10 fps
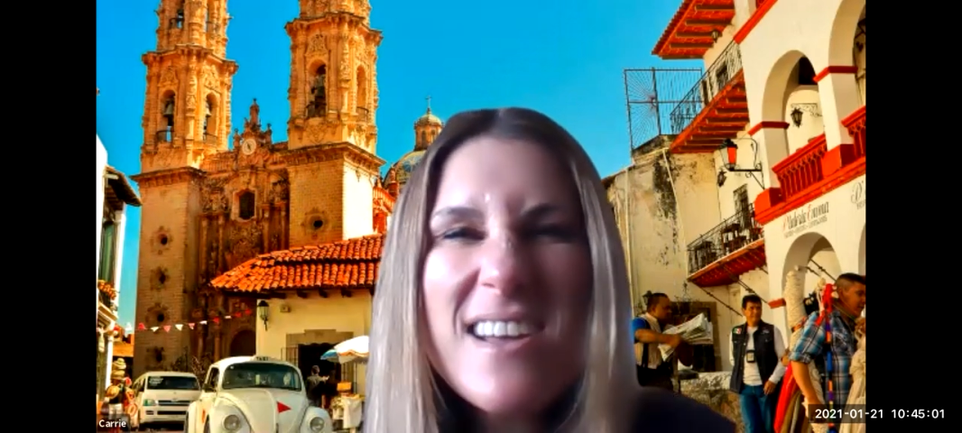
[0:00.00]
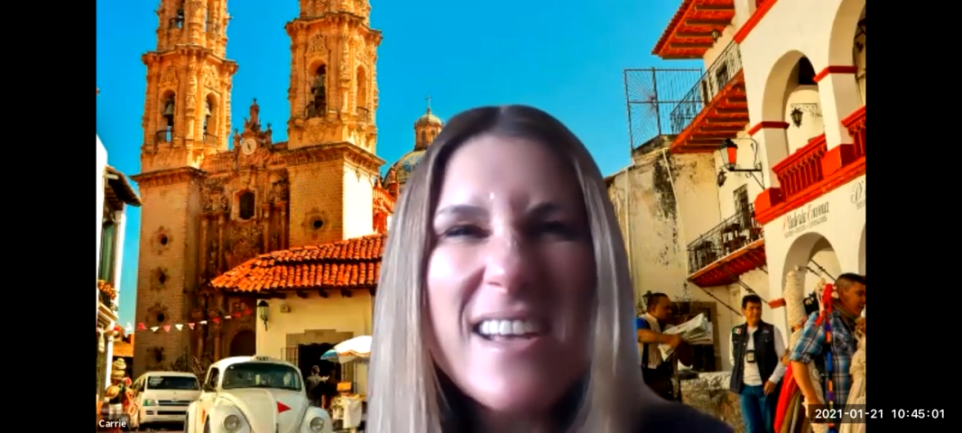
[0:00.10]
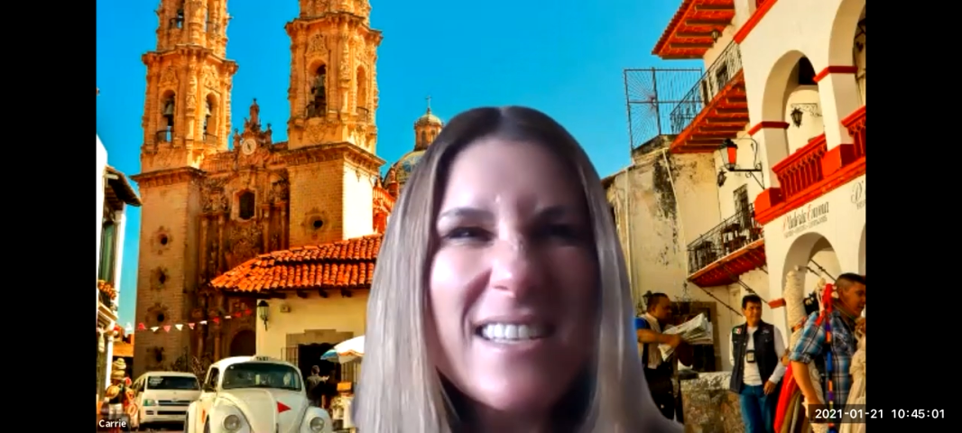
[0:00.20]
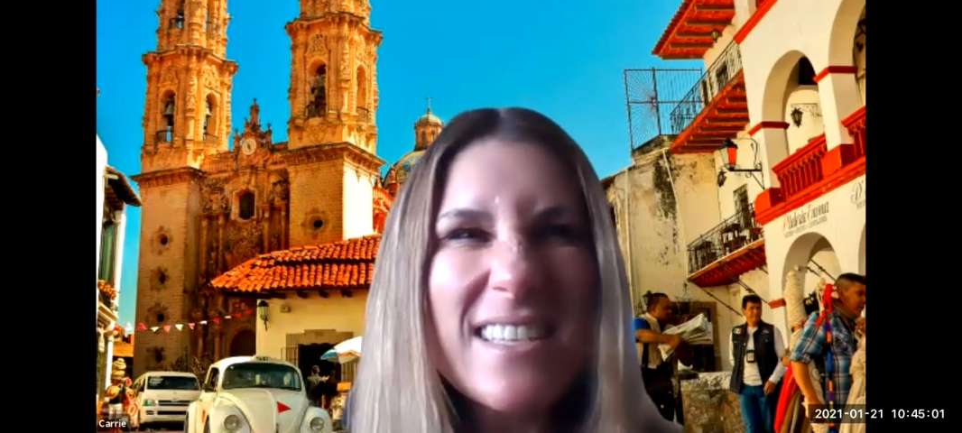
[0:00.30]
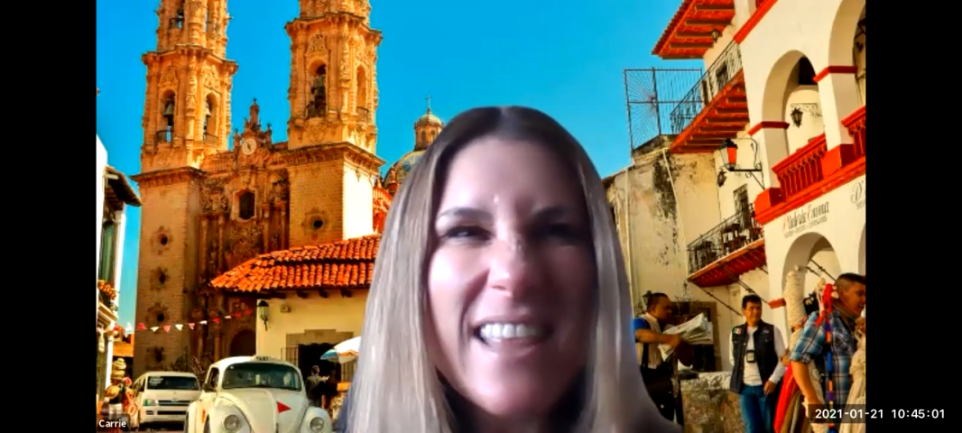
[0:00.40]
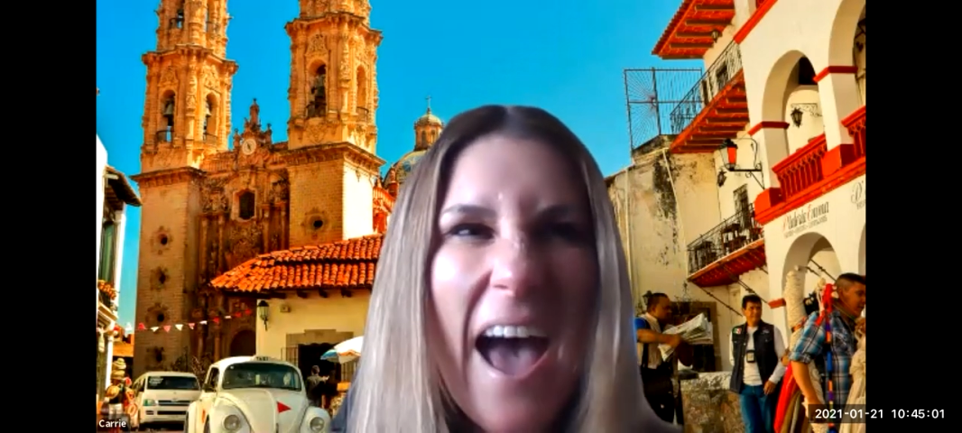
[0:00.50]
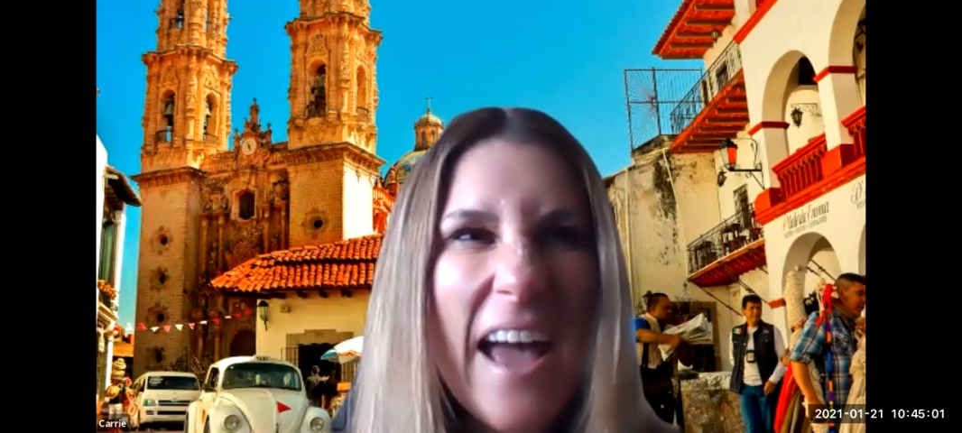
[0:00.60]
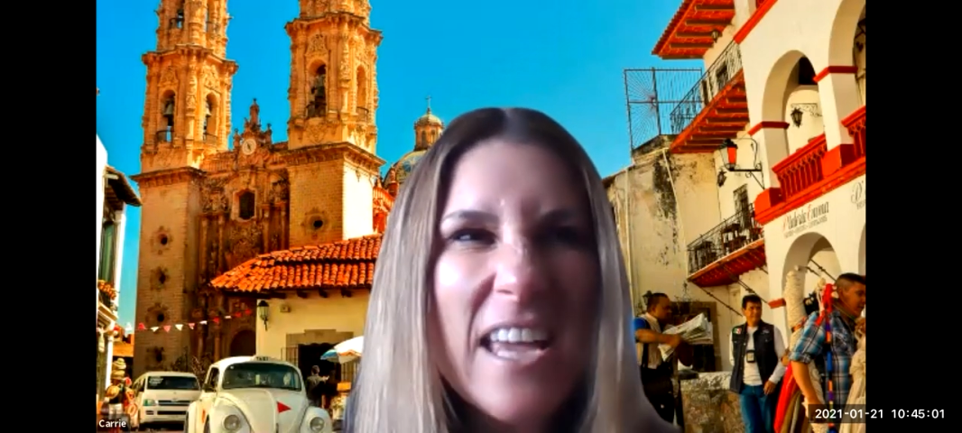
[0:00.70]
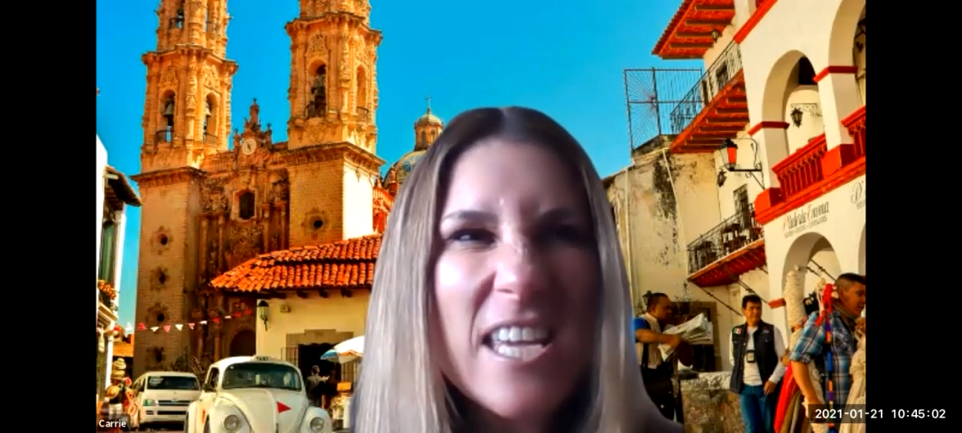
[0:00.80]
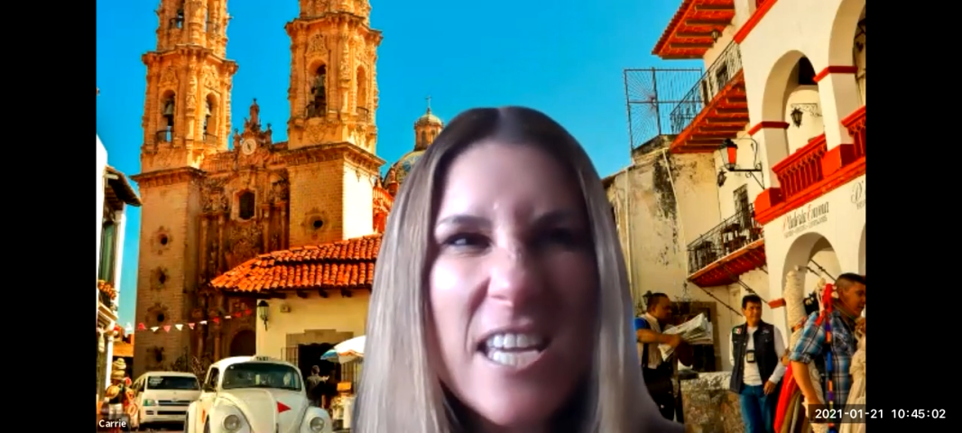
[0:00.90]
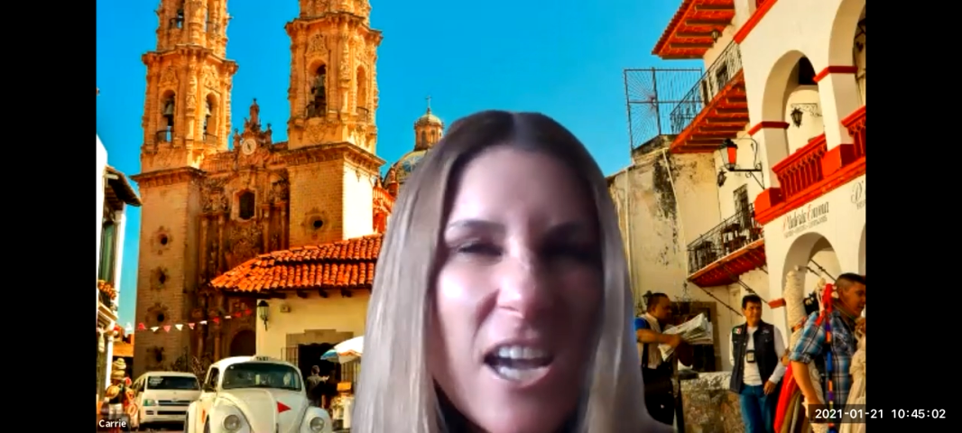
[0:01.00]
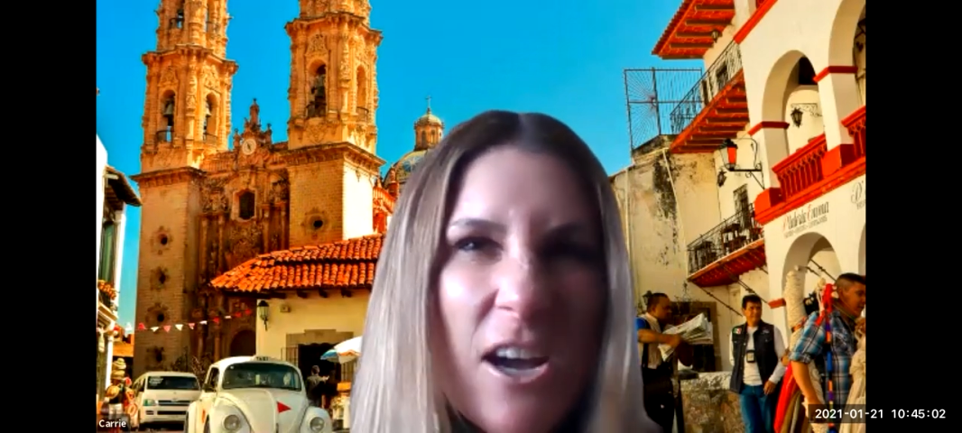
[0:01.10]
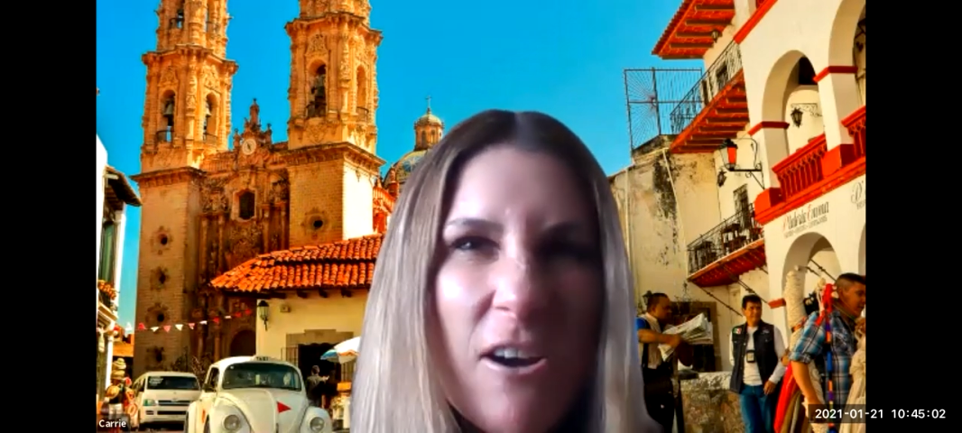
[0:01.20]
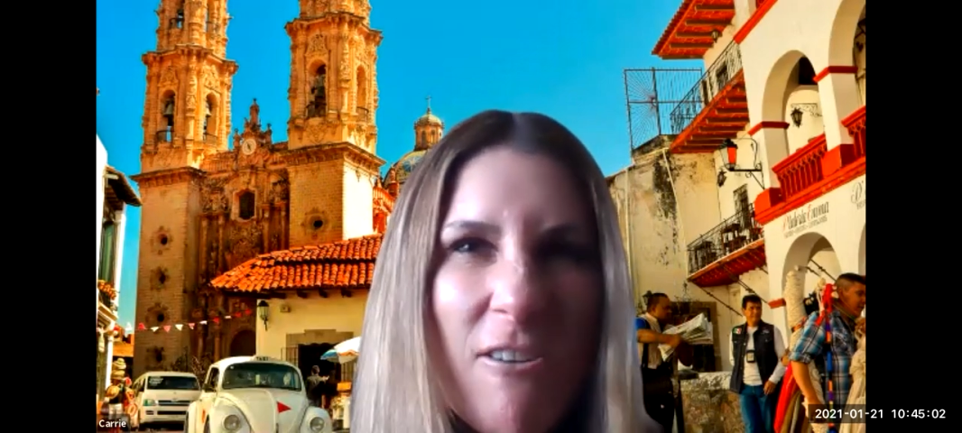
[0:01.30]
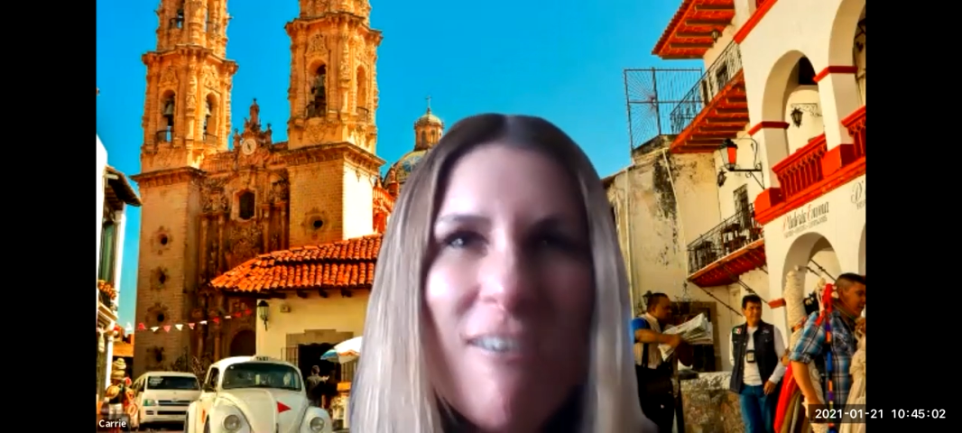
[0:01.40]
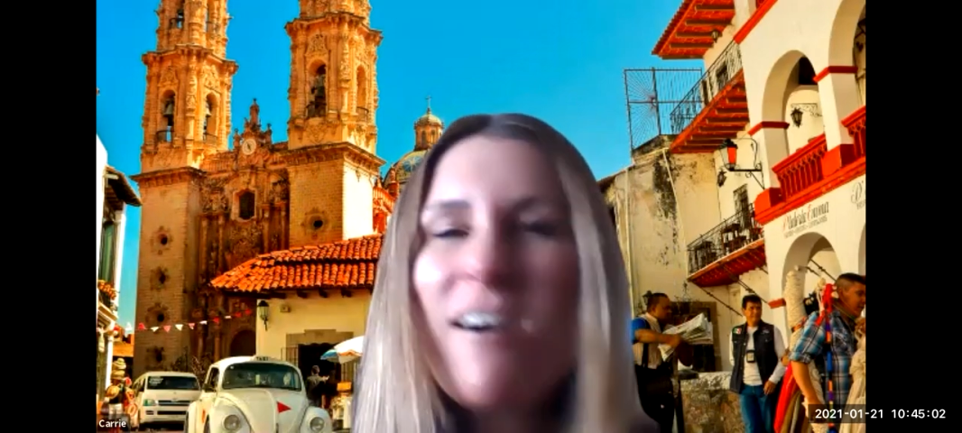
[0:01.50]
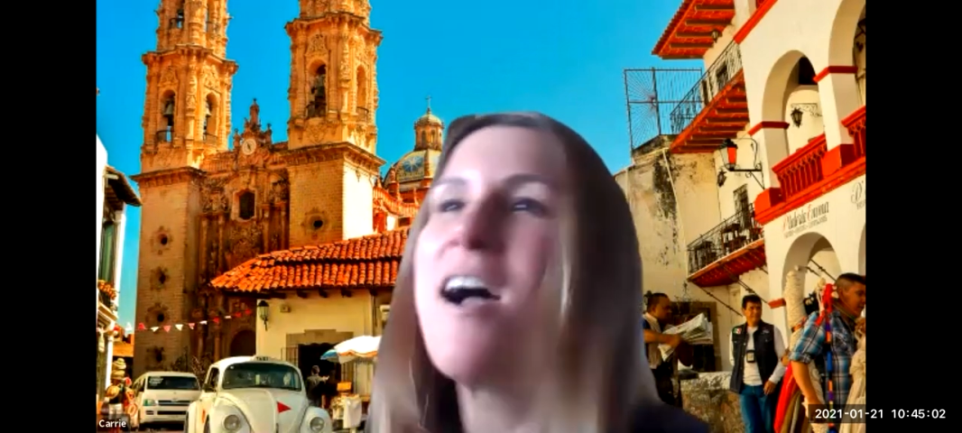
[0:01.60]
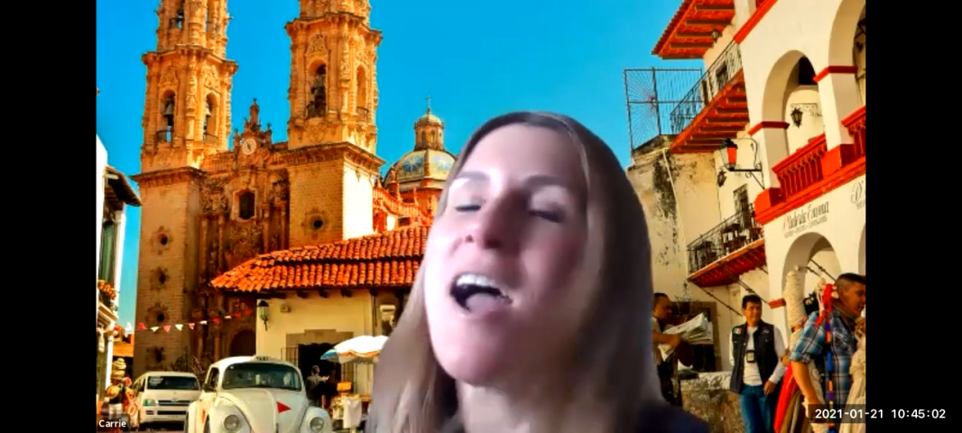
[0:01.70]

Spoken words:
is that you?